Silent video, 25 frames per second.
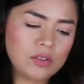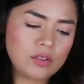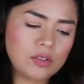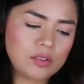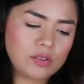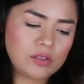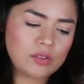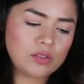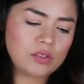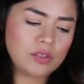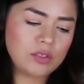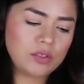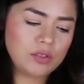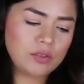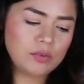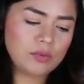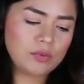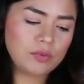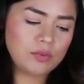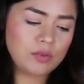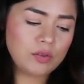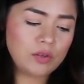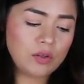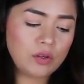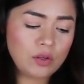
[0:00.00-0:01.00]
Let's see.
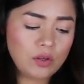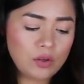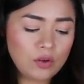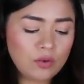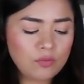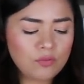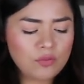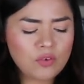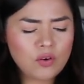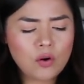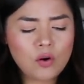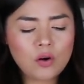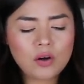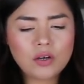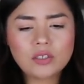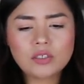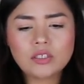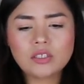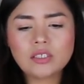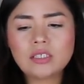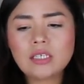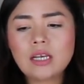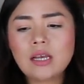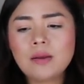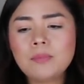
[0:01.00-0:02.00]
For
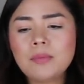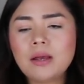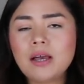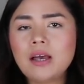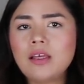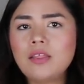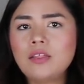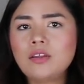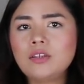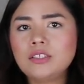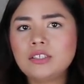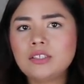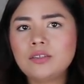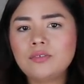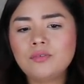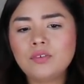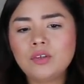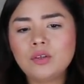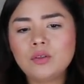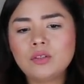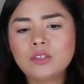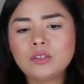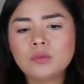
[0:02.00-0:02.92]
some others of you,